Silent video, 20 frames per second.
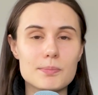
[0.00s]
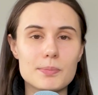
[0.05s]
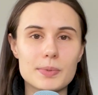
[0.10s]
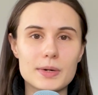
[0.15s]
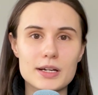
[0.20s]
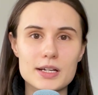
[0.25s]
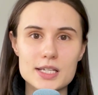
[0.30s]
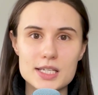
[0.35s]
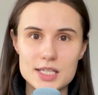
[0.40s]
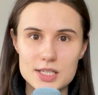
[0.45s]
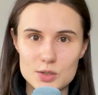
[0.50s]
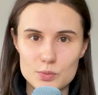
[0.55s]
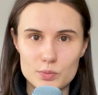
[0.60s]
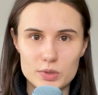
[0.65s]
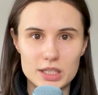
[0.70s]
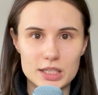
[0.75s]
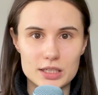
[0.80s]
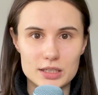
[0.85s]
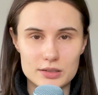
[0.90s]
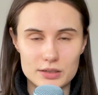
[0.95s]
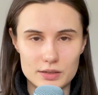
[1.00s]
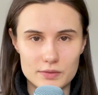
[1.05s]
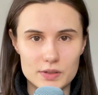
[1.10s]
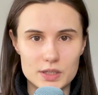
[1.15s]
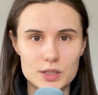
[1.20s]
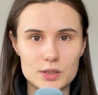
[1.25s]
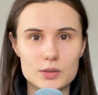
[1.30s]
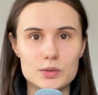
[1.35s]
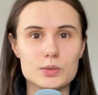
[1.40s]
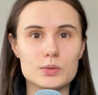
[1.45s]
past week
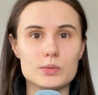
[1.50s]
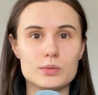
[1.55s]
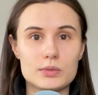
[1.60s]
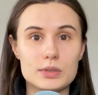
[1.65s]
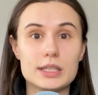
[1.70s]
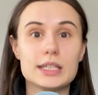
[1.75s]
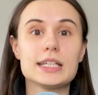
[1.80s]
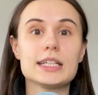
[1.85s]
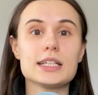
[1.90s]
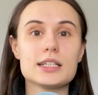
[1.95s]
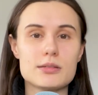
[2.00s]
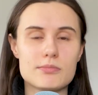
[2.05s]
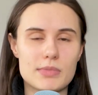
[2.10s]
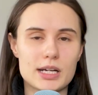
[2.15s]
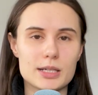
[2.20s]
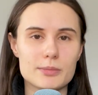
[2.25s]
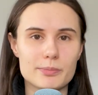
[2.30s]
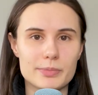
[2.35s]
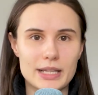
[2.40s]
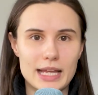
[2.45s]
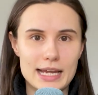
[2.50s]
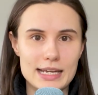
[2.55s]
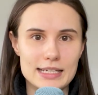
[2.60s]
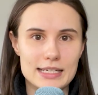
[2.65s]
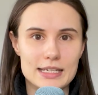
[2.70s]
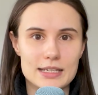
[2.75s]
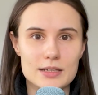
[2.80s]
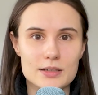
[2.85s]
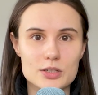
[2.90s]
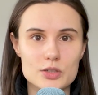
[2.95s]
review in my planning.